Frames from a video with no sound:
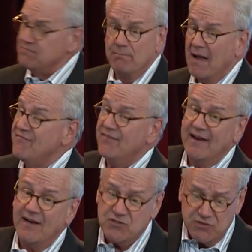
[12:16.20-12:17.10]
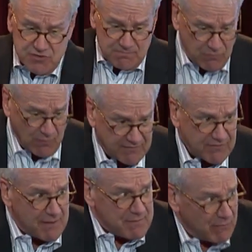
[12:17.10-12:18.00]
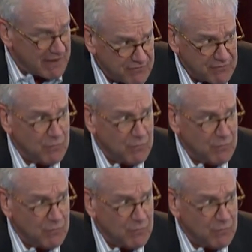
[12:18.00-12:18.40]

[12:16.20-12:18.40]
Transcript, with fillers: my financials, whatever, I mean, whatever,